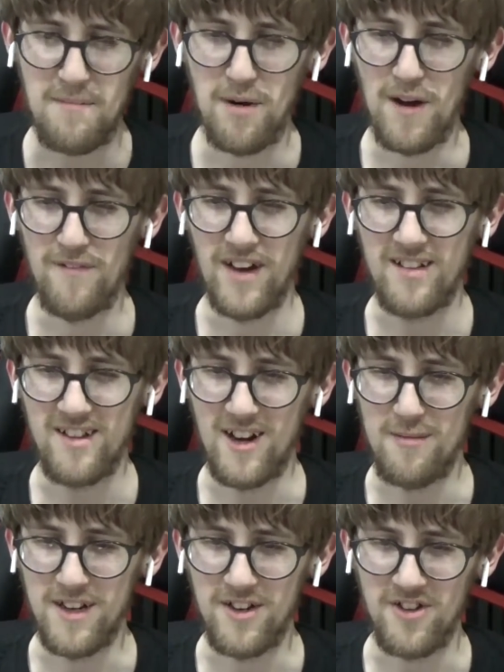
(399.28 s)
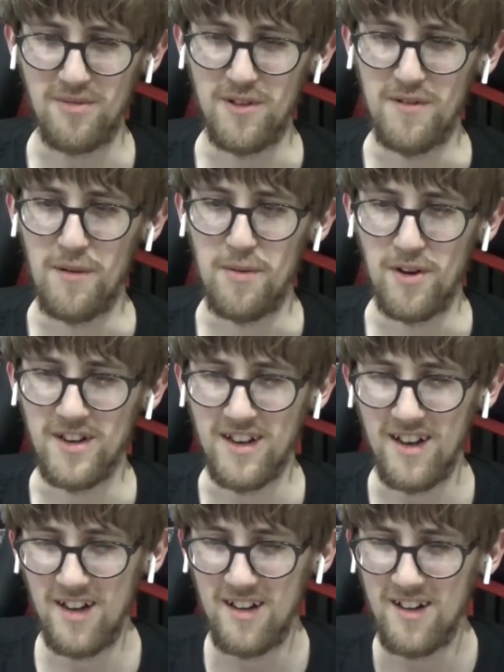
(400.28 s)
Perfect timing, just to prove a point.
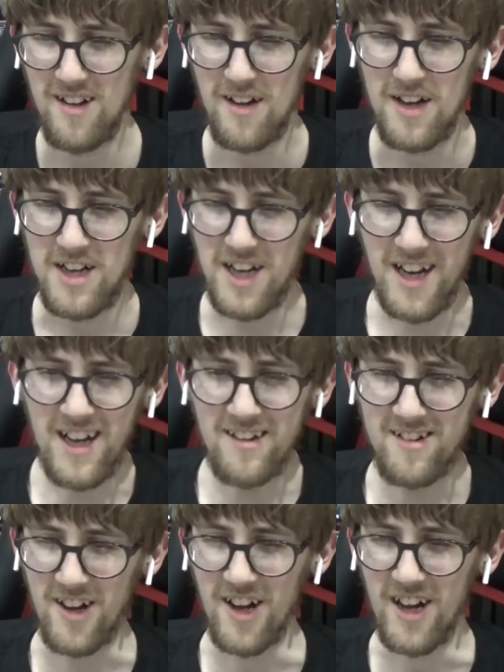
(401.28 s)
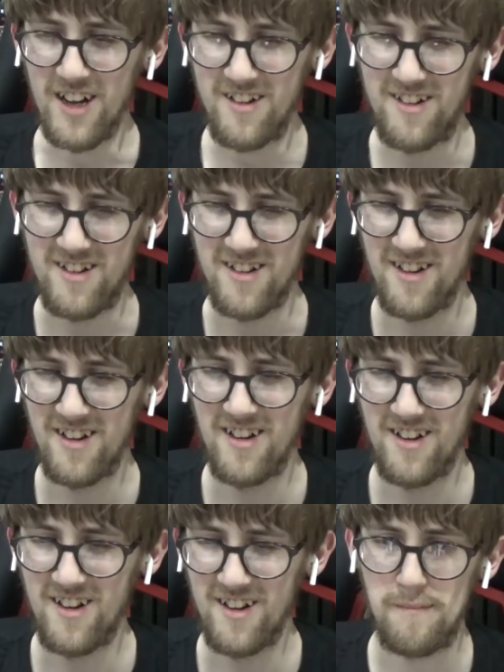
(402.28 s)
Jesus!
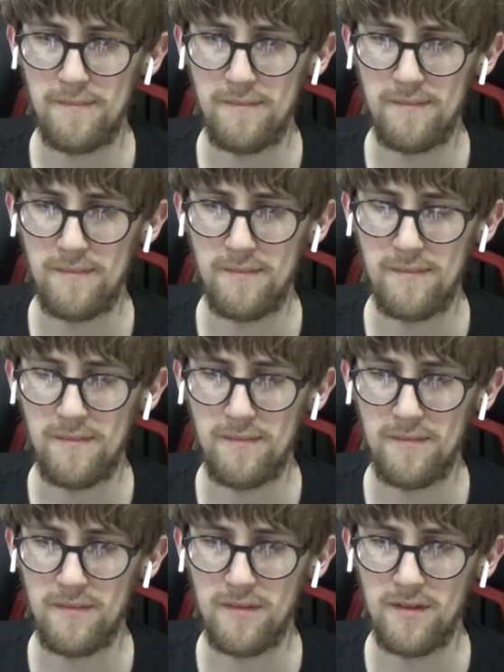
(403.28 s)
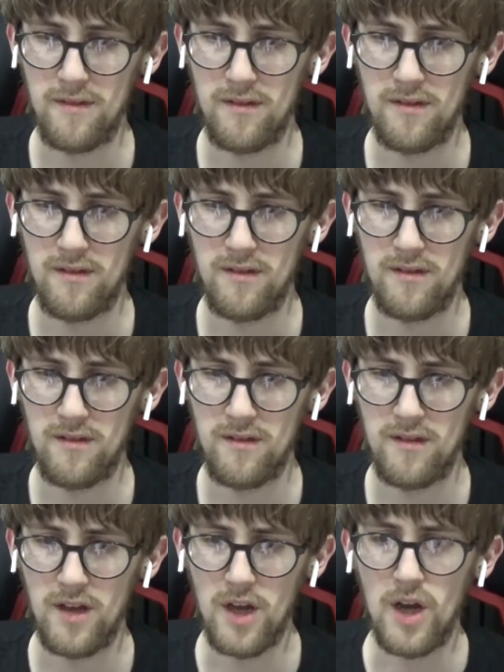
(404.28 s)
Check down there. We have to find her
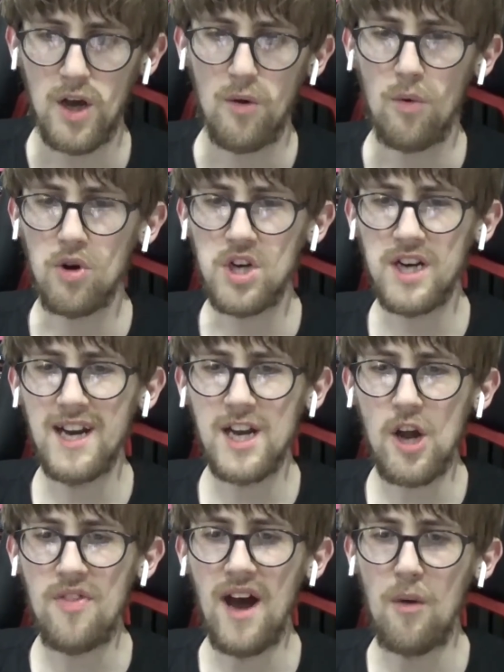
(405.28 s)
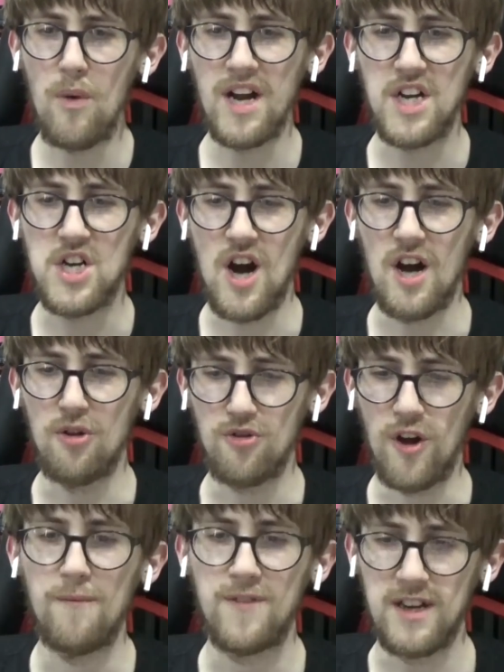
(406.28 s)
before someone gets... Well, she didn't go that way,
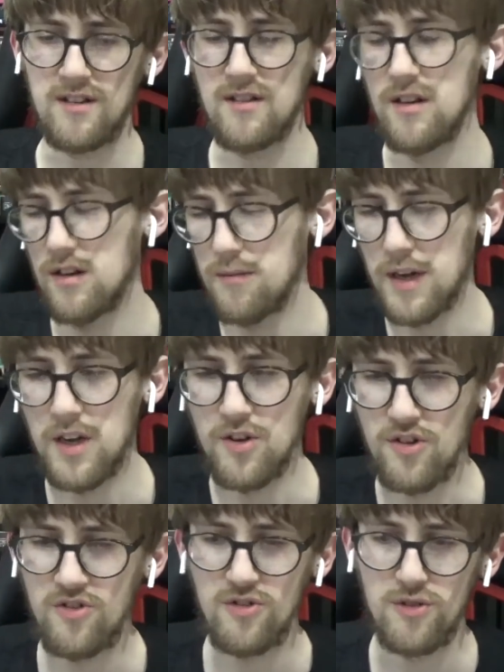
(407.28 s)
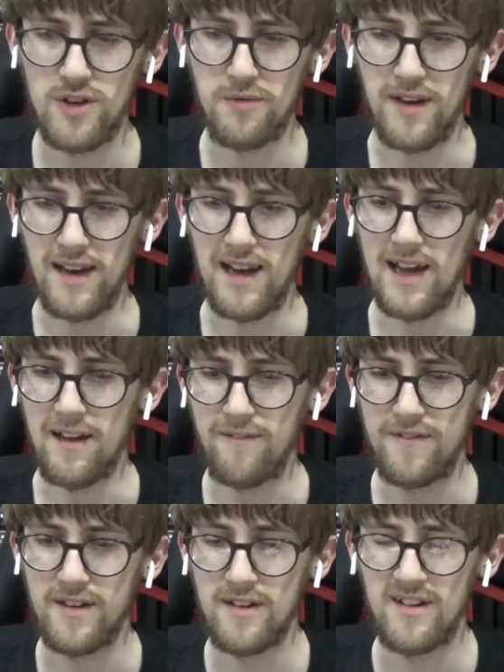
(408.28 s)
Giles, obviously. Oh my god, you saw she went
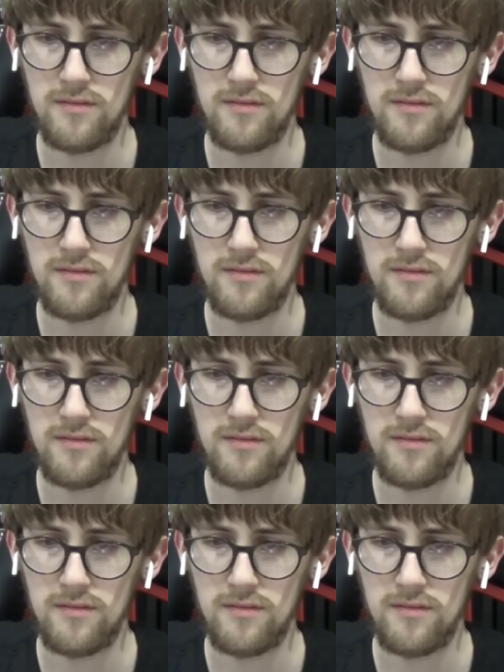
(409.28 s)
left.